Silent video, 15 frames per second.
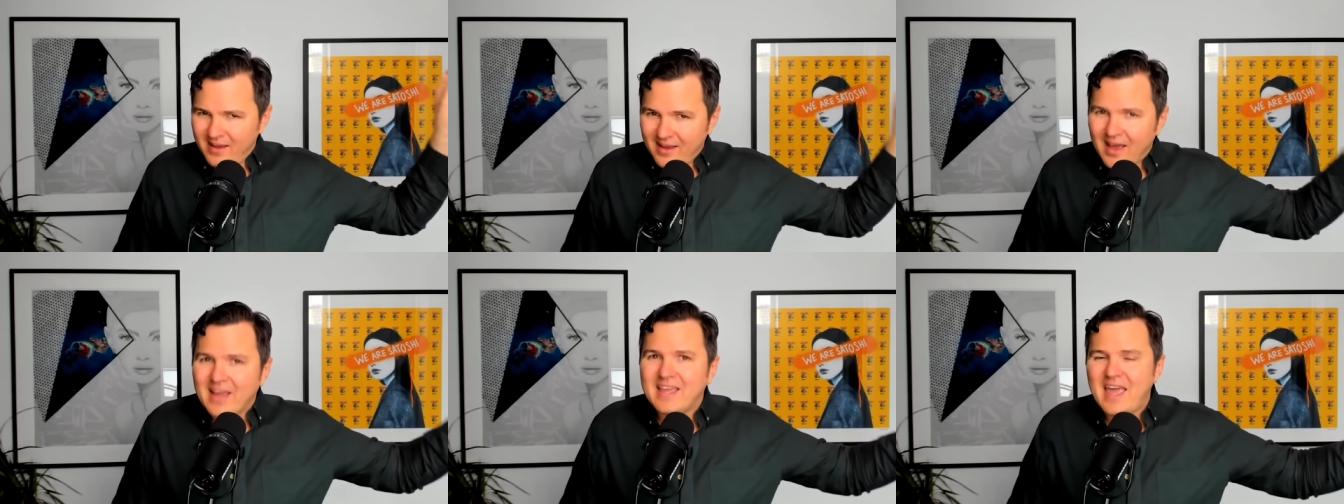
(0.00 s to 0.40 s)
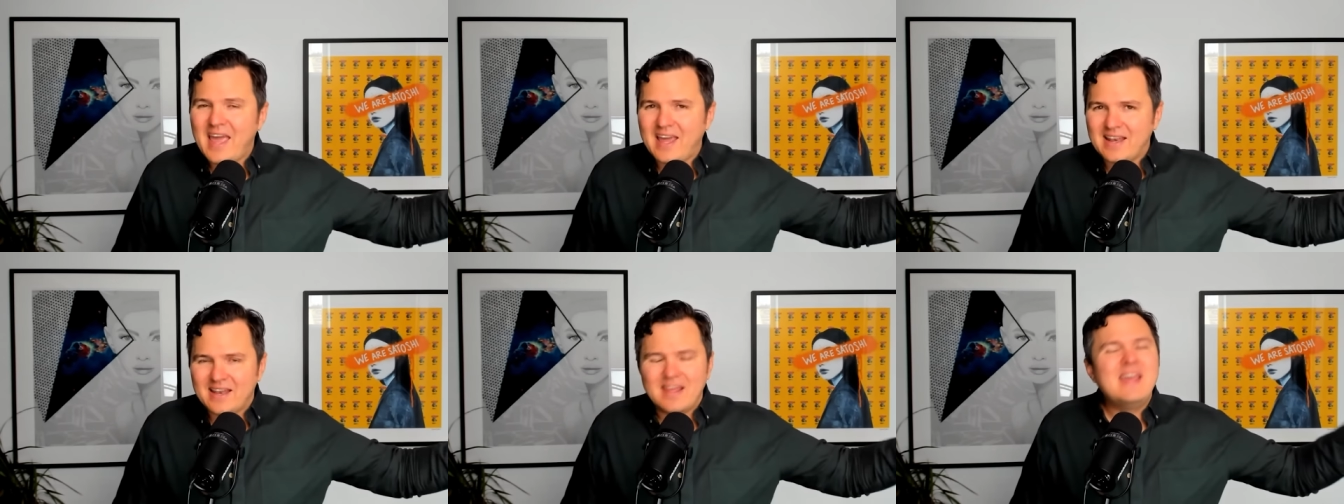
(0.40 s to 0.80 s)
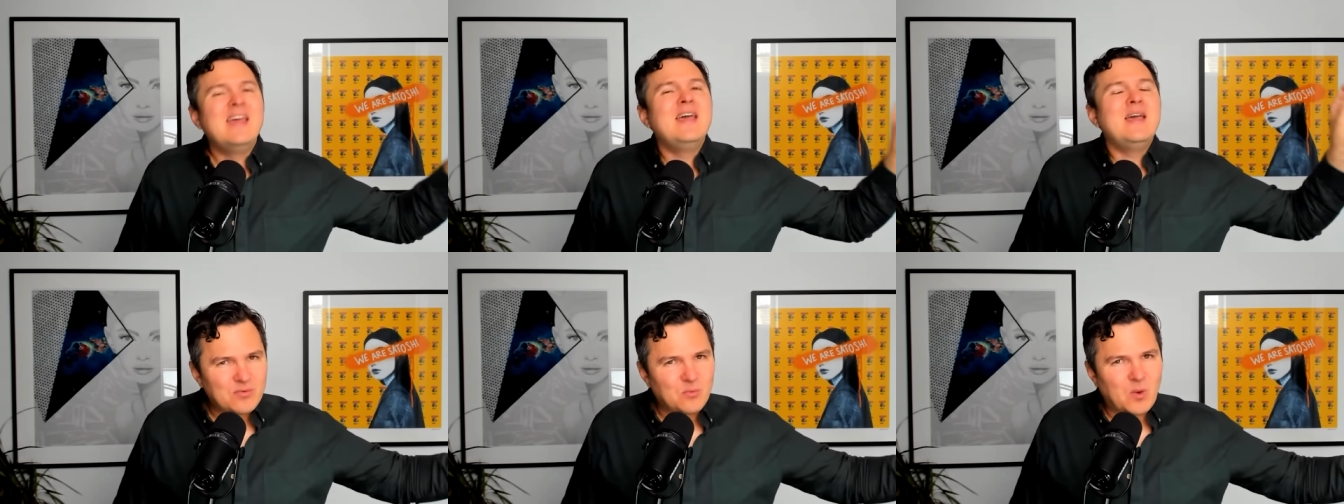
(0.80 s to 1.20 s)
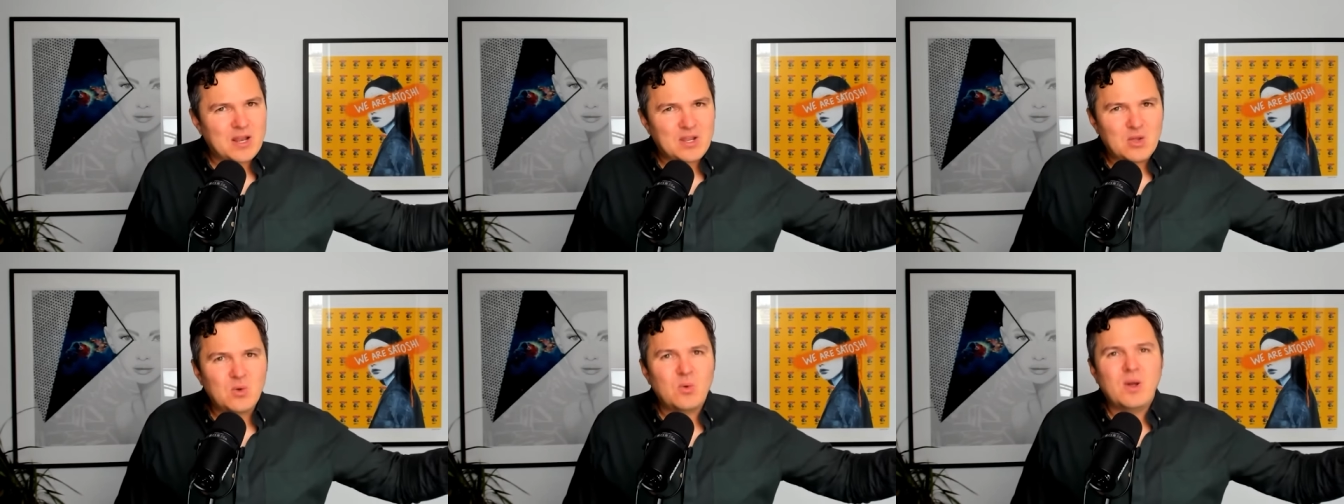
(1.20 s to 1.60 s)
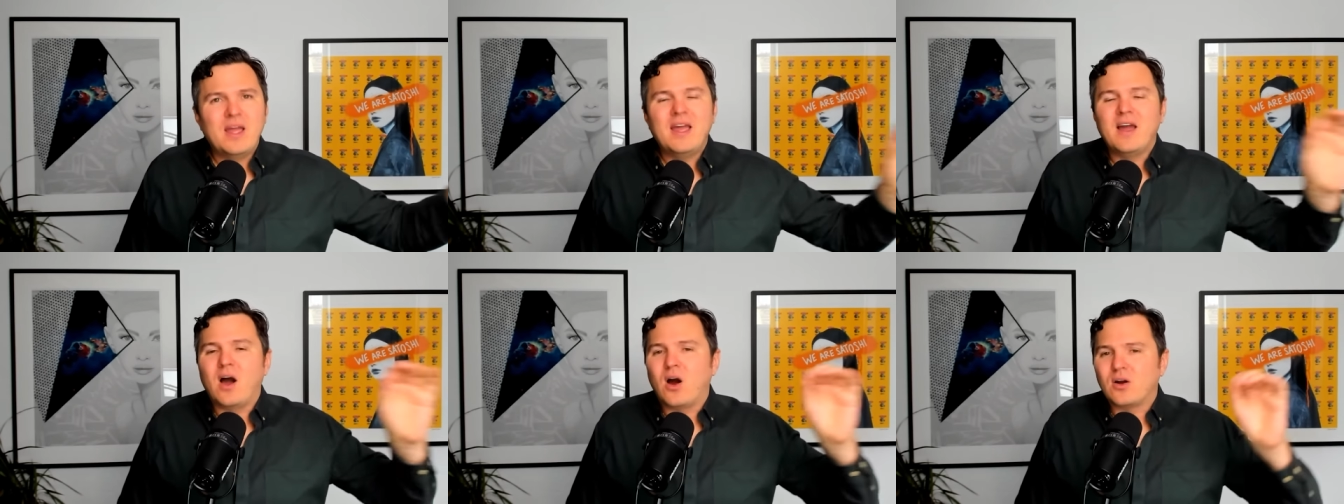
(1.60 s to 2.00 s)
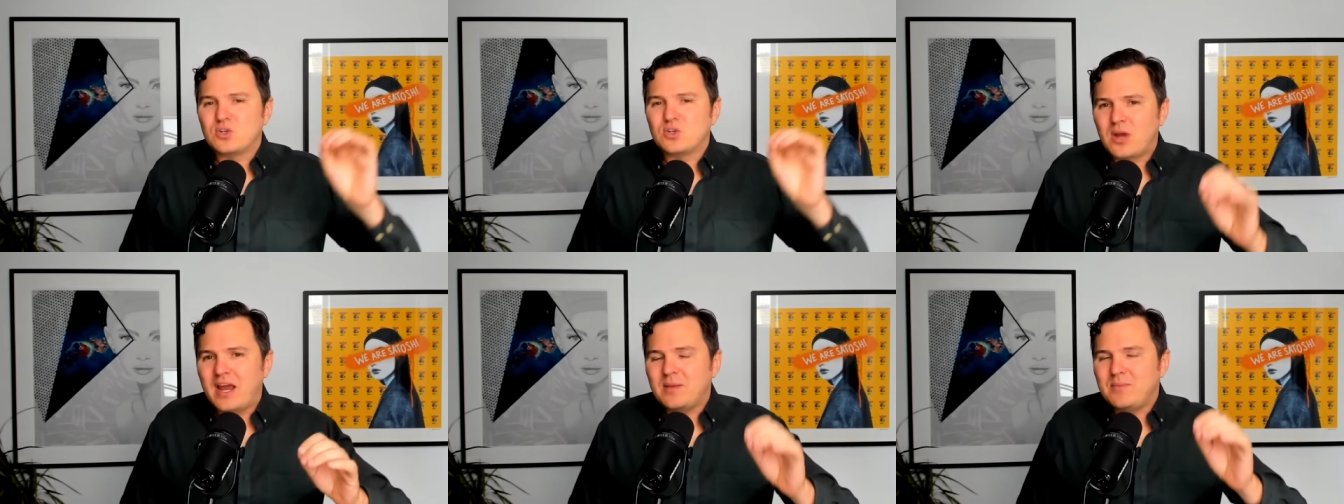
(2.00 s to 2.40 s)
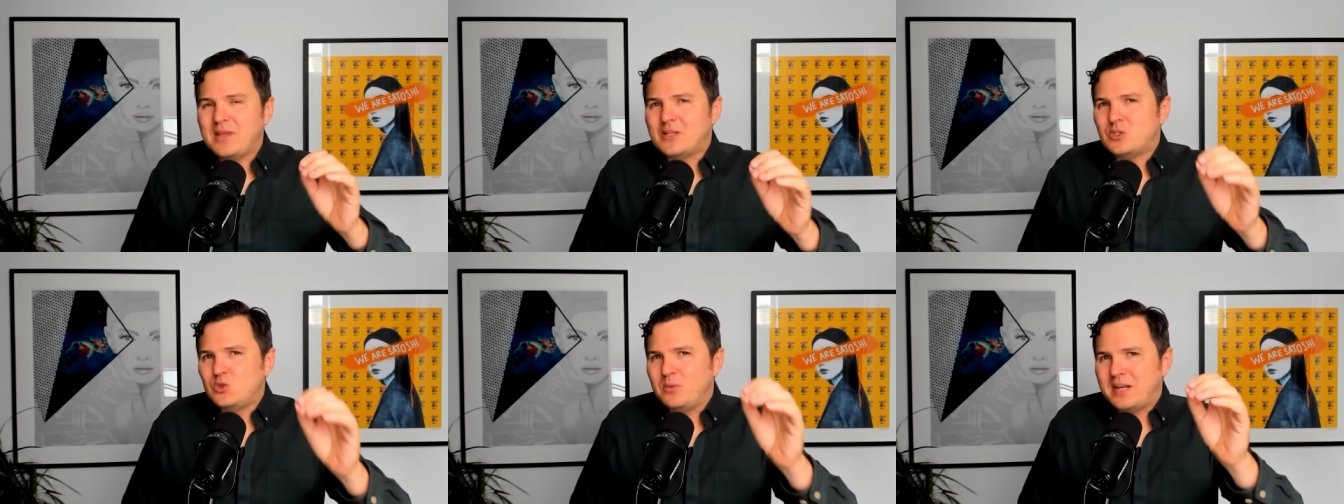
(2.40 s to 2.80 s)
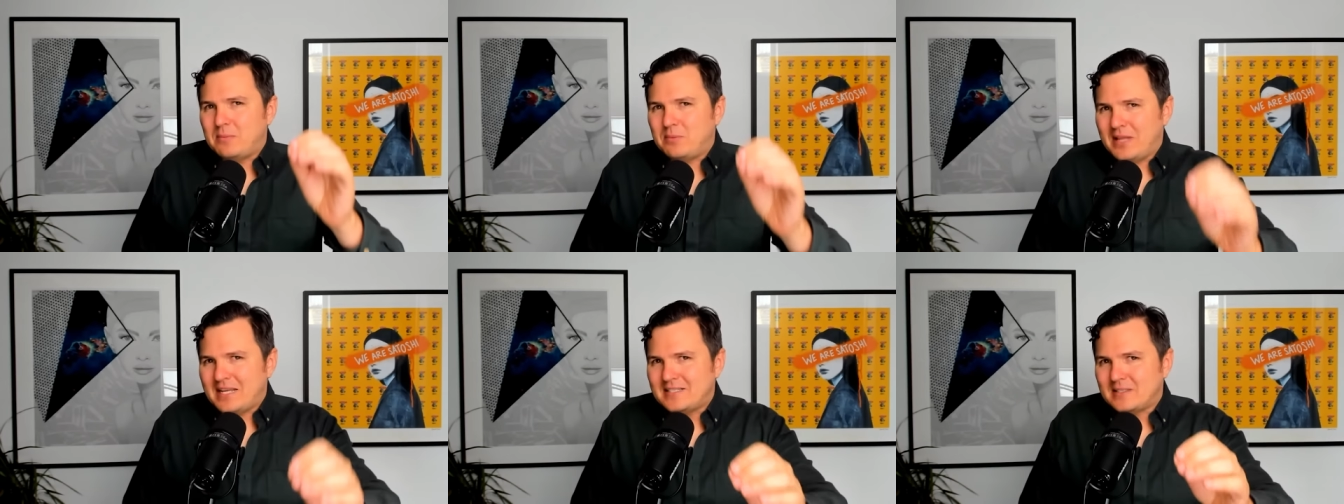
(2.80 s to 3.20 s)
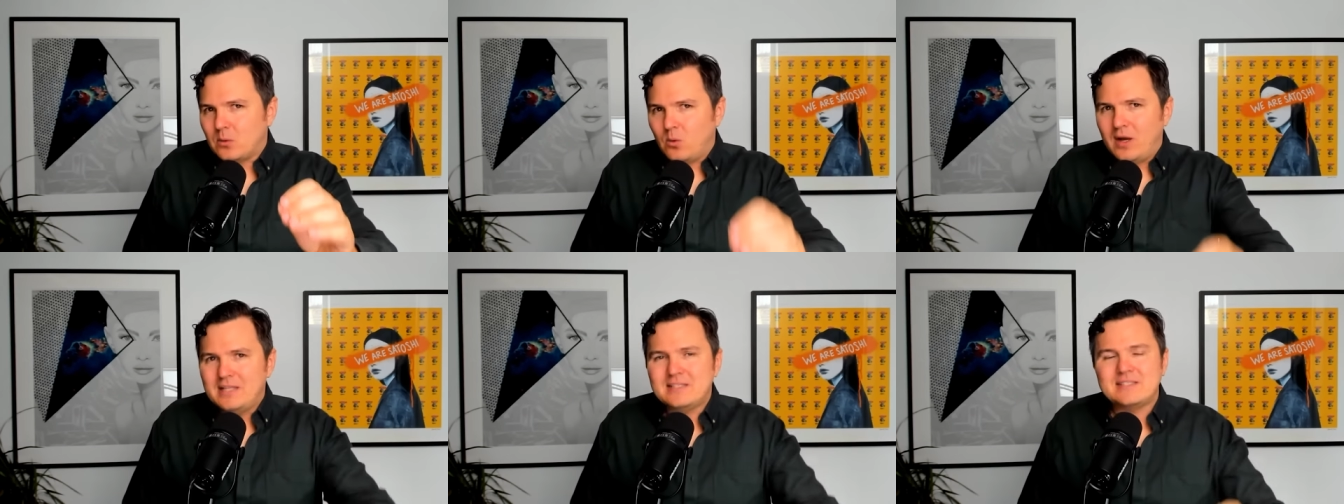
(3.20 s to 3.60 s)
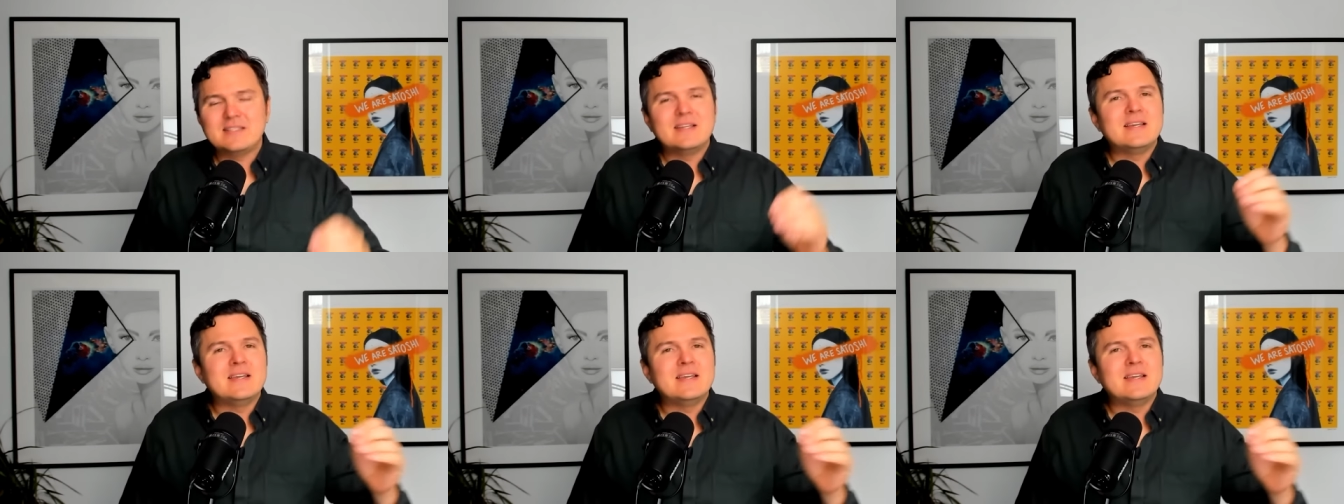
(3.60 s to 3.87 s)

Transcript: again, when you are trying to be in too many places at once,